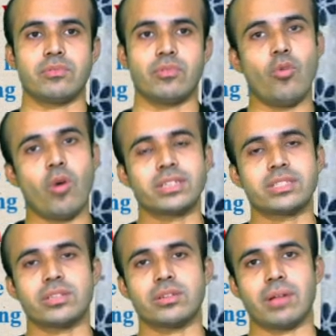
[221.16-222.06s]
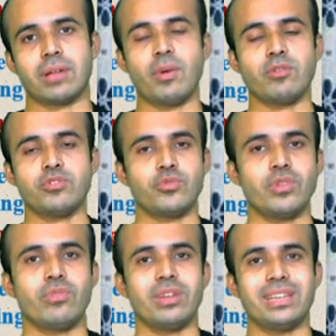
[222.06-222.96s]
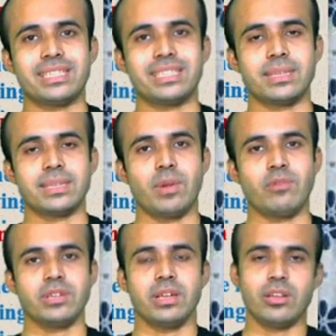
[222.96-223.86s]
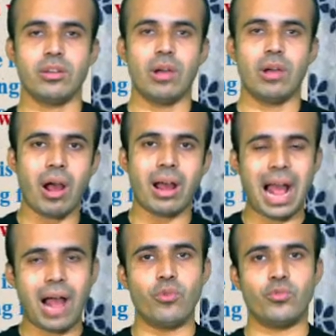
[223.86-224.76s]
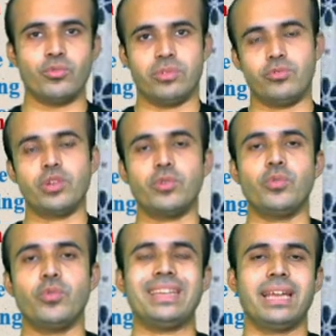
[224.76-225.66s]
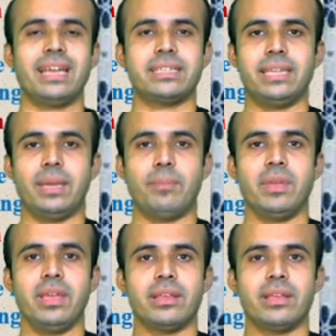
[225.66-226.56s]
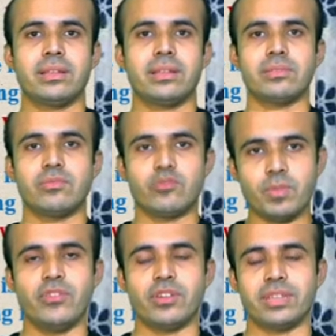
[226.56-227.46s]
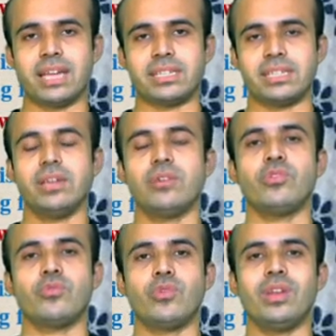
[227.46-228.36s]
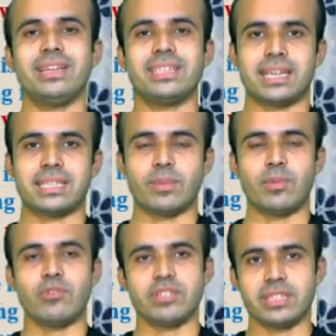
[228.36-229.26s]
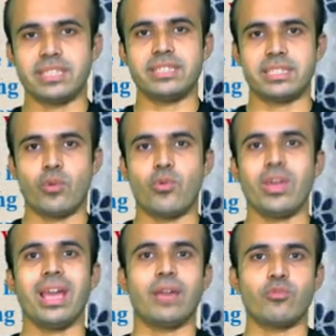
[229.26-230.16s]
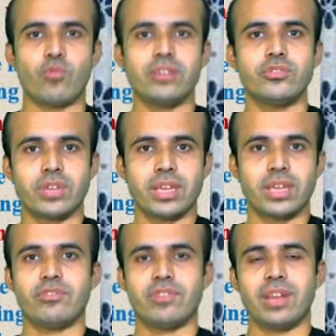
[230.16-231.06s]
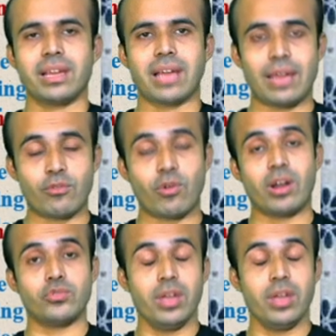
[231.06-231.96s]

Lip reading: what about we will discuss about how we will direct them. Before that we will discuss about this is the way I want to give you direct, I want to